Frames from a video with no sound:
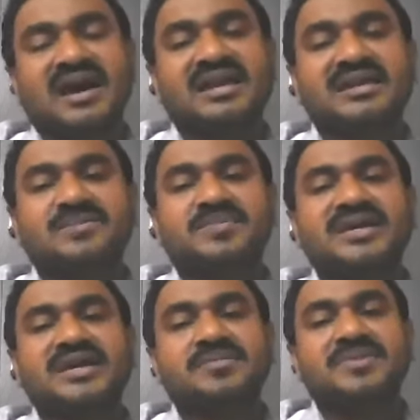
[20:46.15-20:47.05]
and it
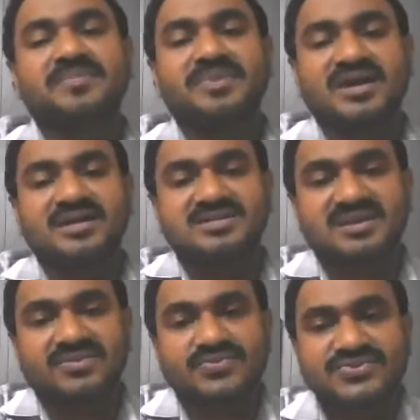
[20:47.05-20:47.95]
became a branch
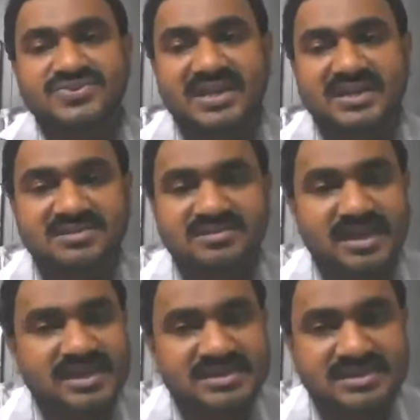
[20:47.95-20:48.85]
of science,
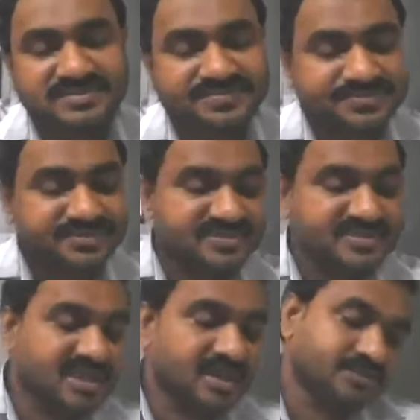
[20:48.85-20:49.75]
right?
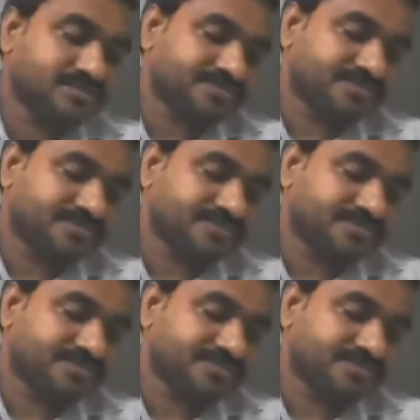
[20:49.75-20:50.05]
Now,